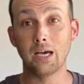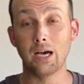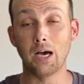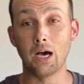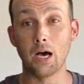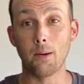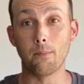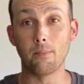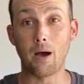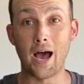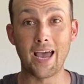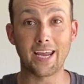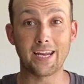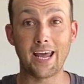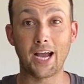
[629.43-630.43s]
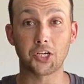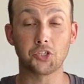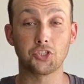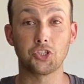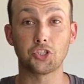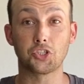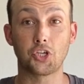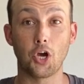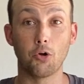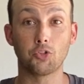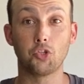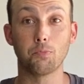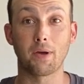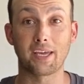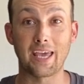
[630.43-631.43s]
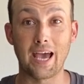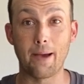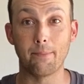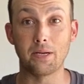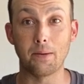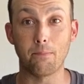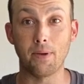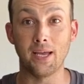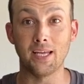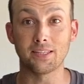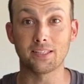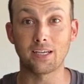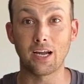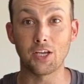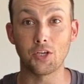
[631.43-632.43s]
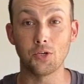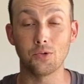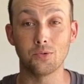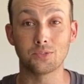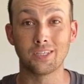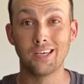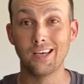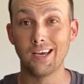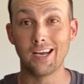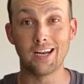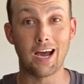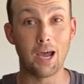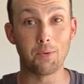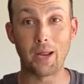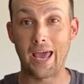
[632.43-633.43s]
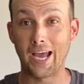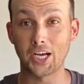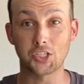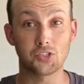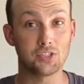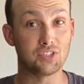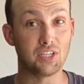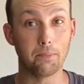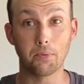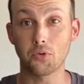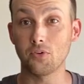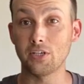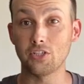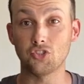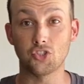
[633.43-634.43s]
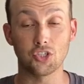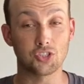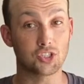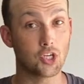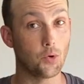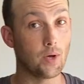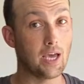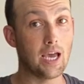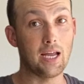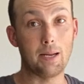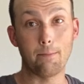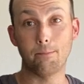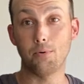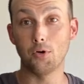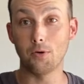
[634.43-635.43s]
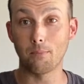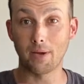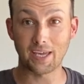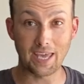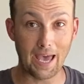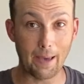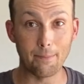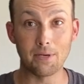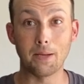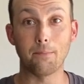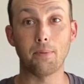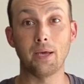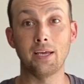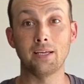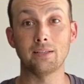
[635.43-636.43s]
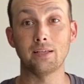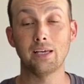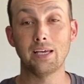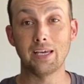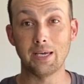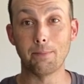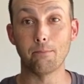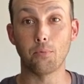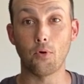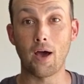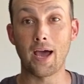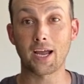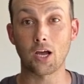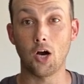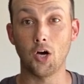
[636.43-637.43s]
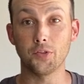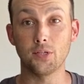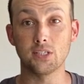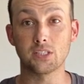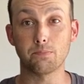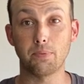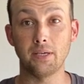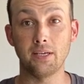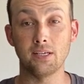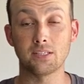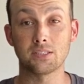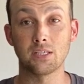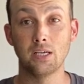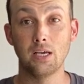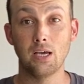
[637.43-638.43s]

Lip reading: I could actually just go to my cabinet paint that I use, and I would actually typically just go ahead and put my cabinet paint in black on this piece.